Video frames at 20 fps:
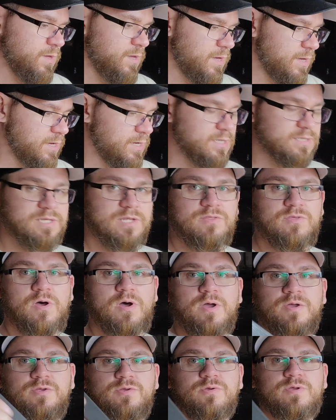And as I
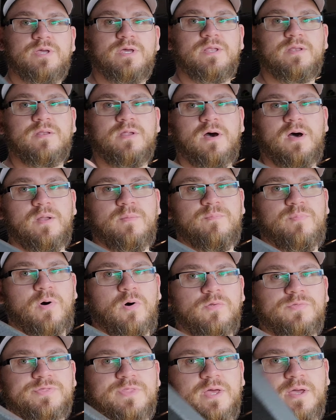thought, you can
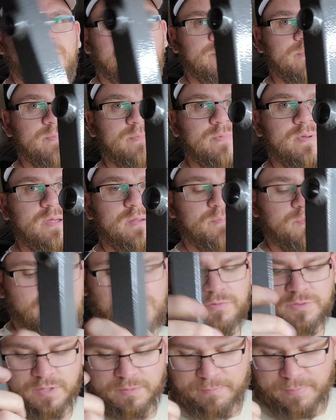unbolt them and
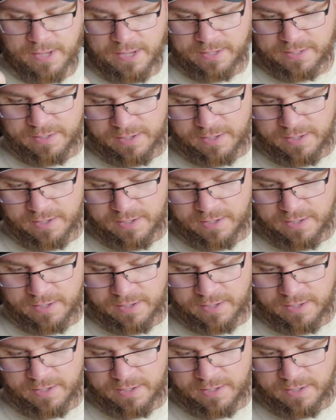bolt them back